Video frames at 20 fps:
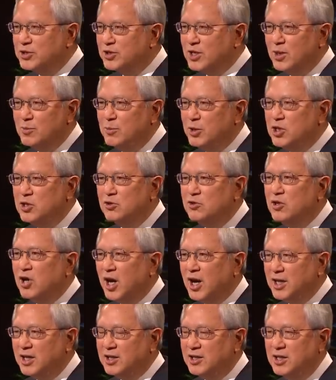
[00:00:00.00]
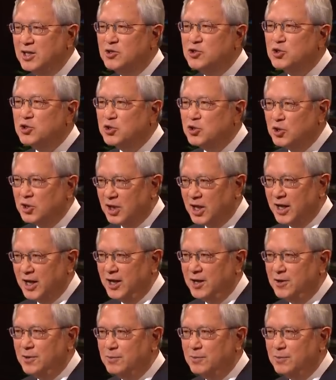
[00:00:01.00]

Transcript: can be united eternally,